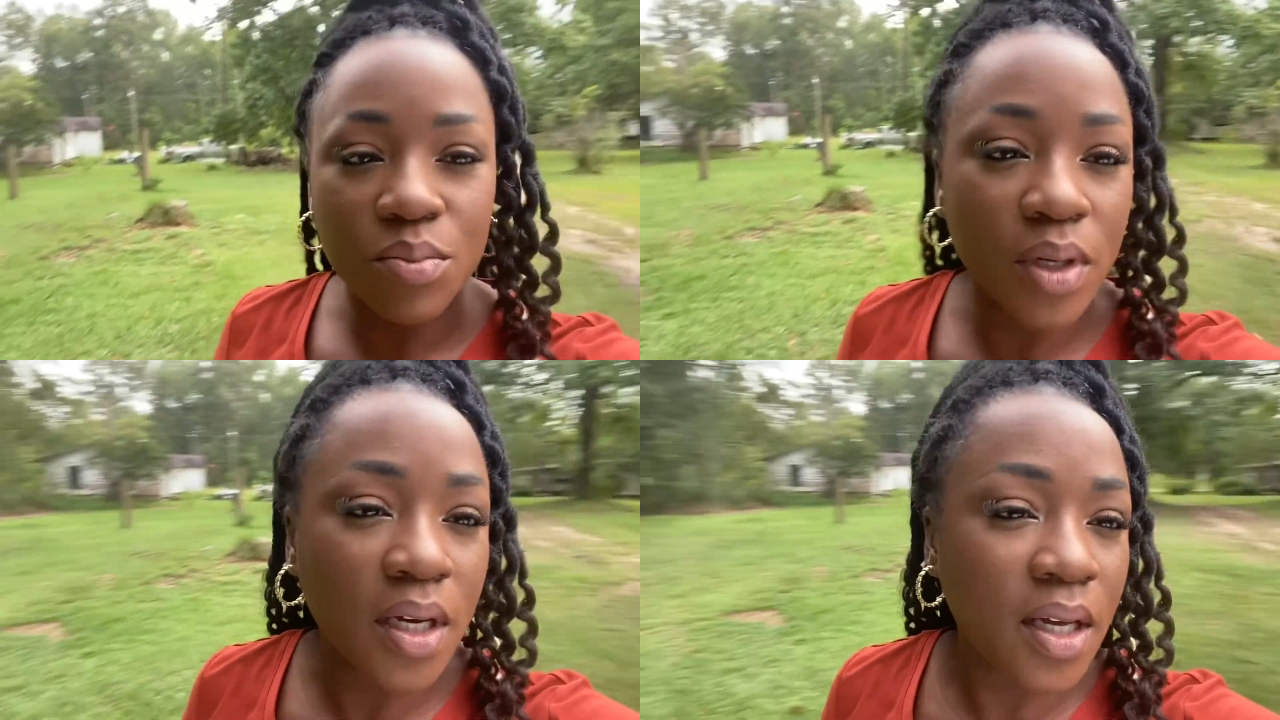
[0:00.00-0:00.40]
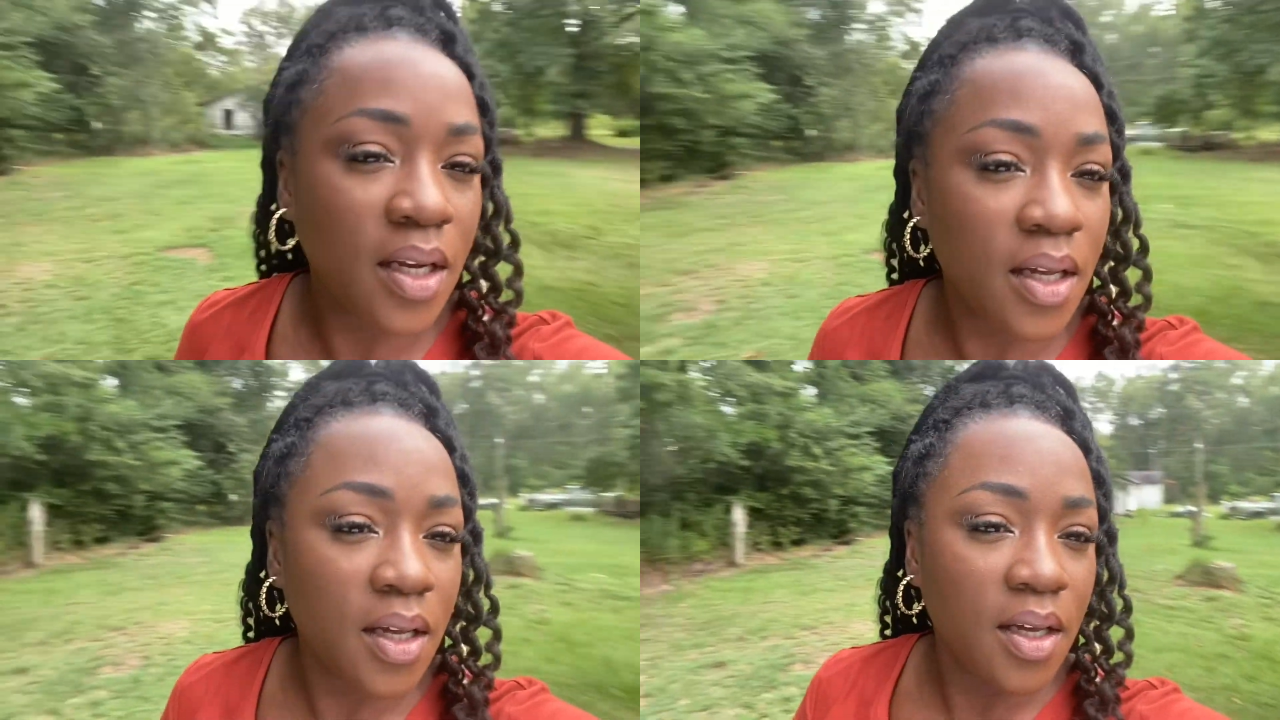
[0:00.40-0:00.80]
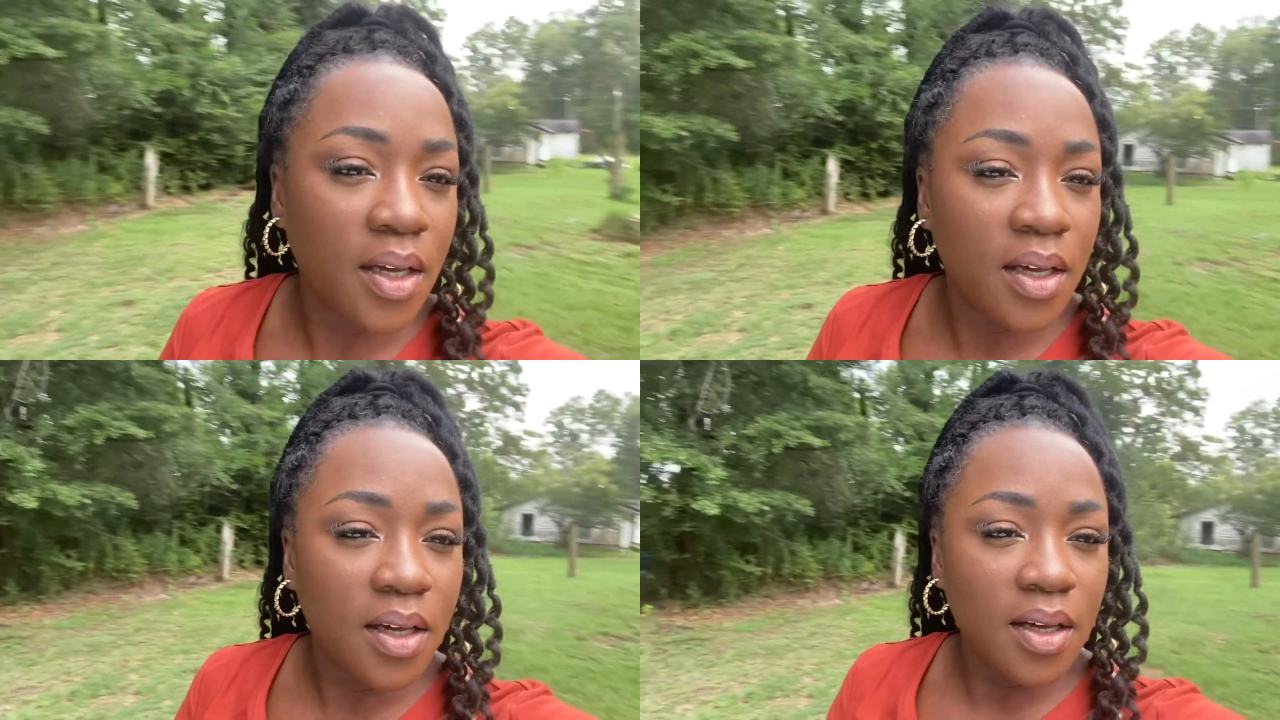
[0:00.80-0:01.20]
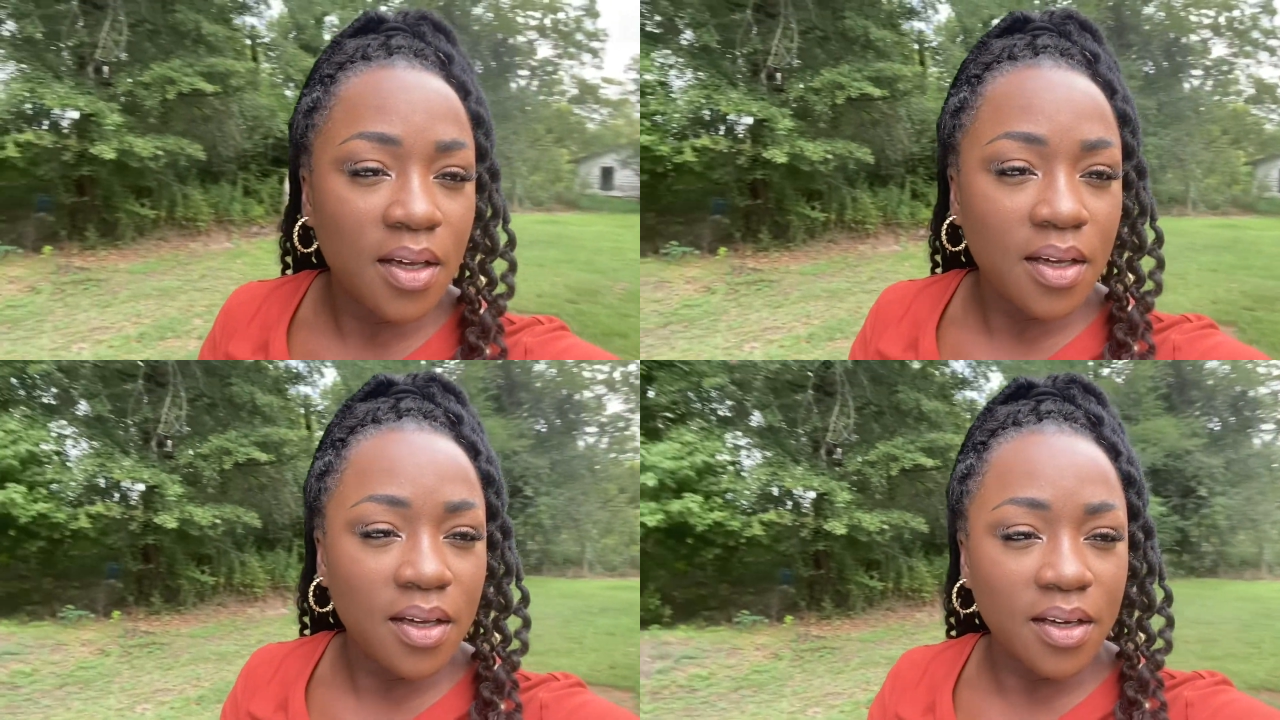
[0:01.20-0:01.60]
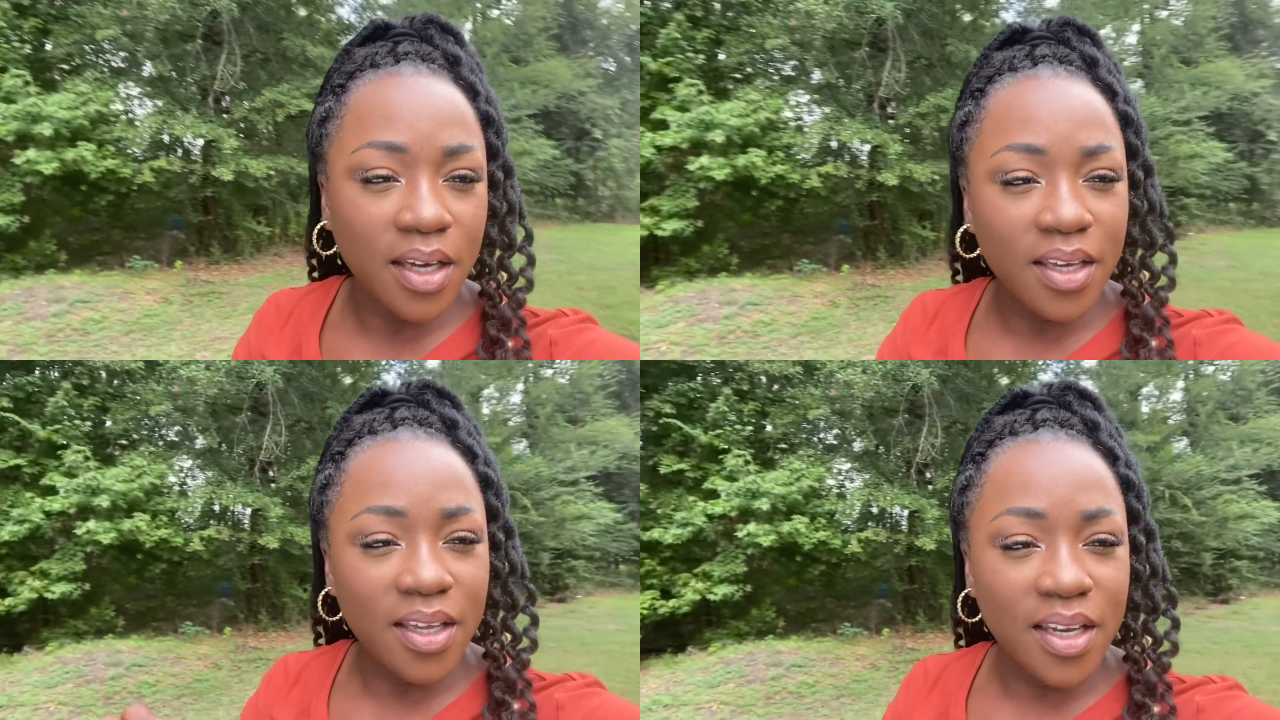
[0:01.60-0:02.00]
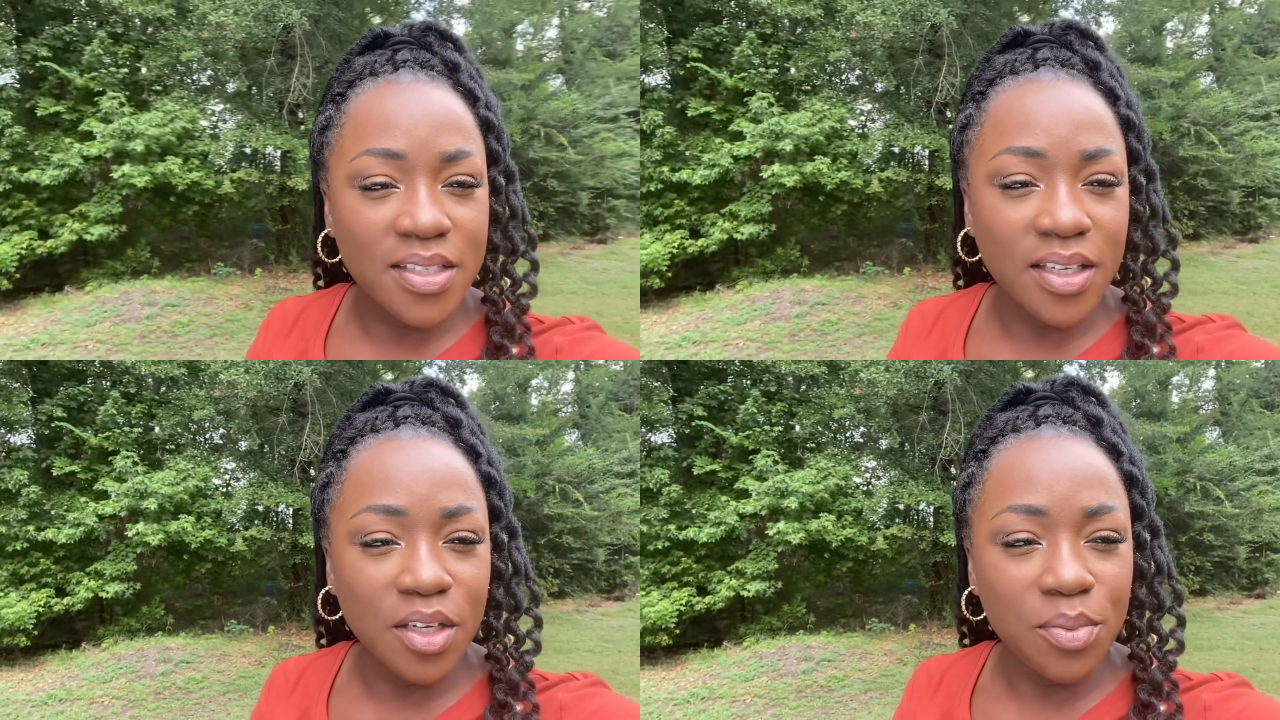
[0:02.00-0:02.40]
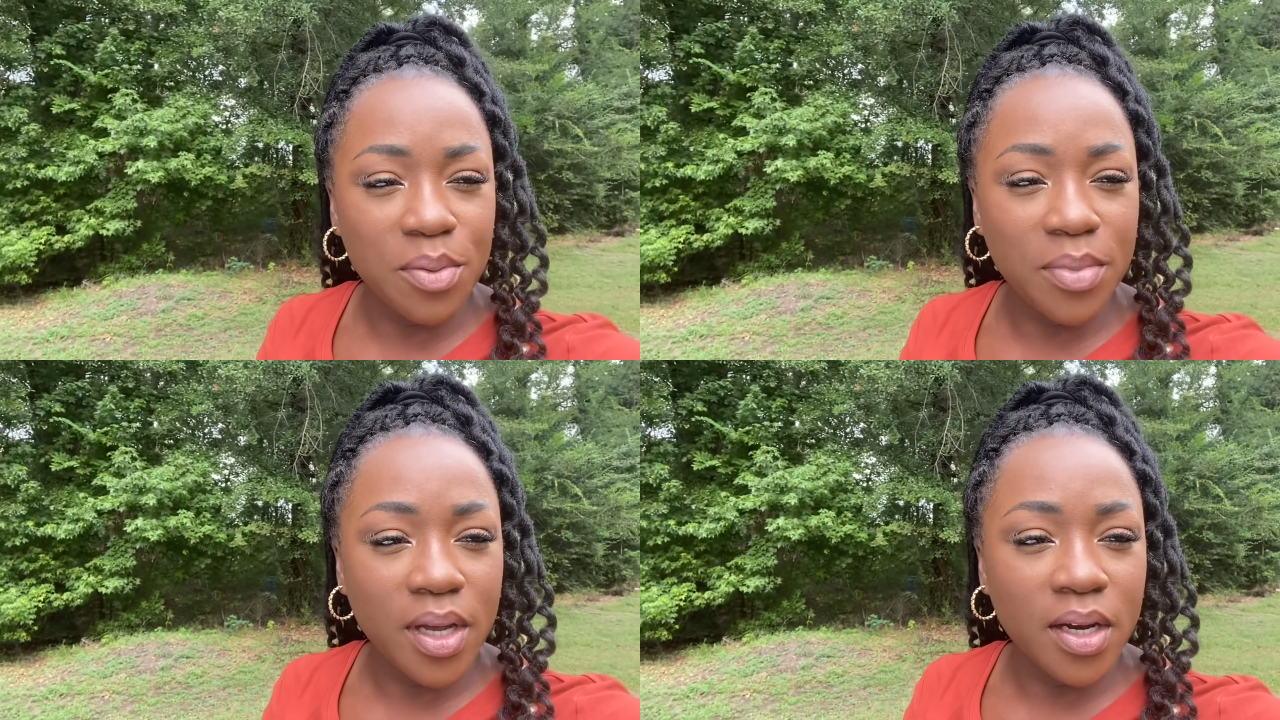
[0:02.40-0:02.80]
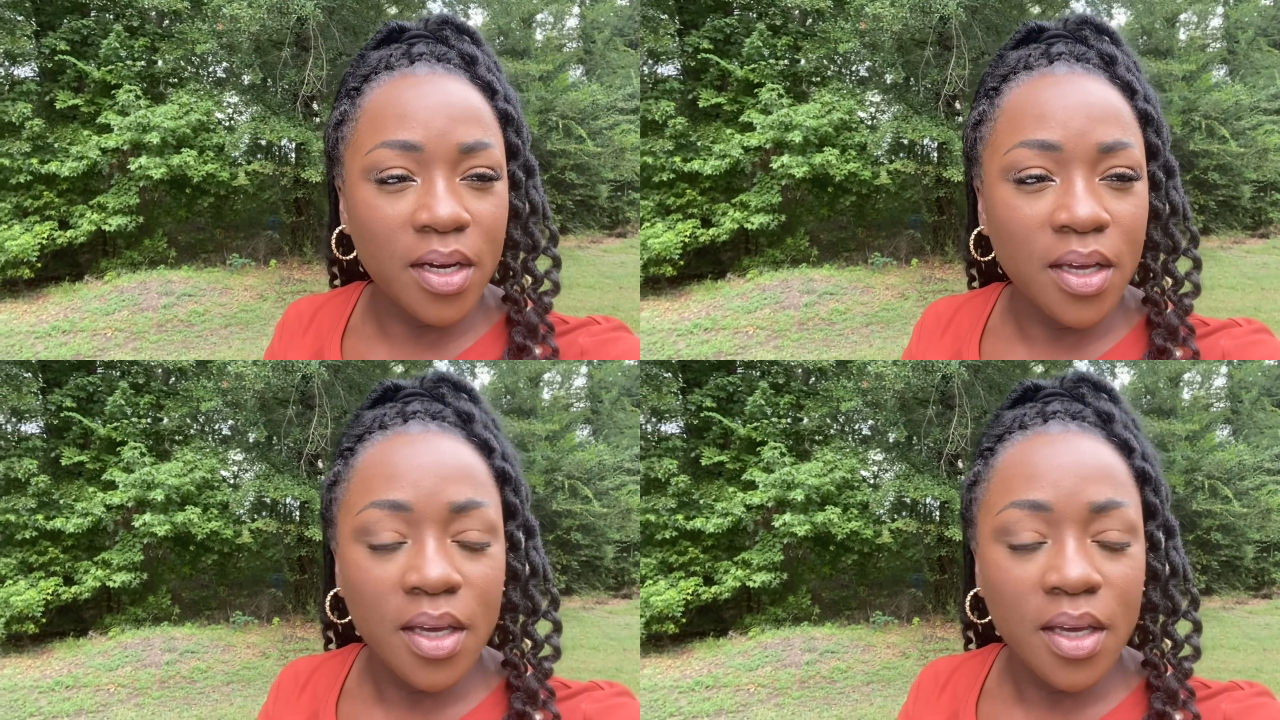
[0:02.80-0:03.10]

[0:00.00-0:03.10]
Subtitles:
but okay, yeah, that's a little bit better.